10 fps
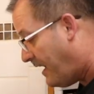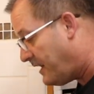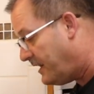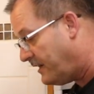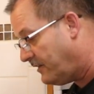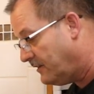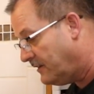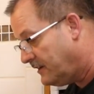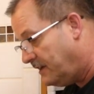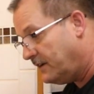out of here,
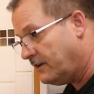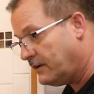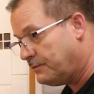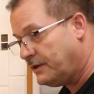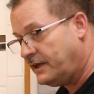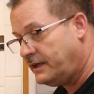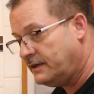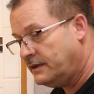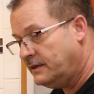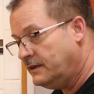get it on a plate,
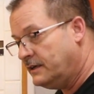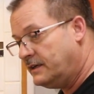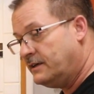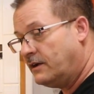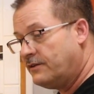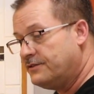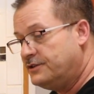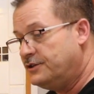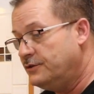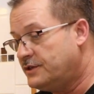get all the
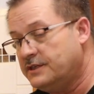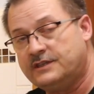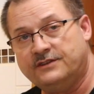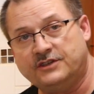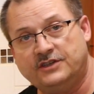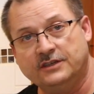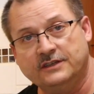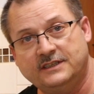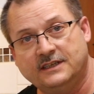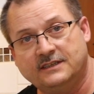juices and the
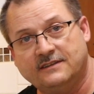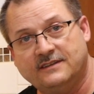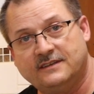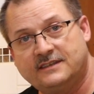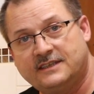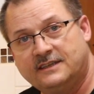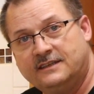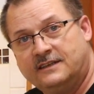chilies into this.